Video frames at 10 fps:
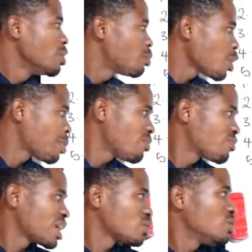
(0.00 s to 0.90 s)
Proper
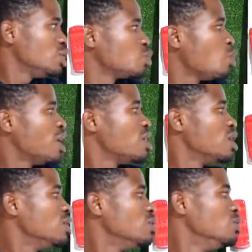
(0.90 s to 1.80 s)
fraction is when
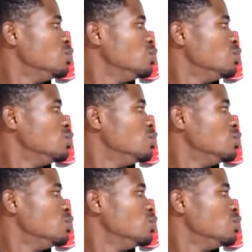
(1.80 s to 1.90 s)
the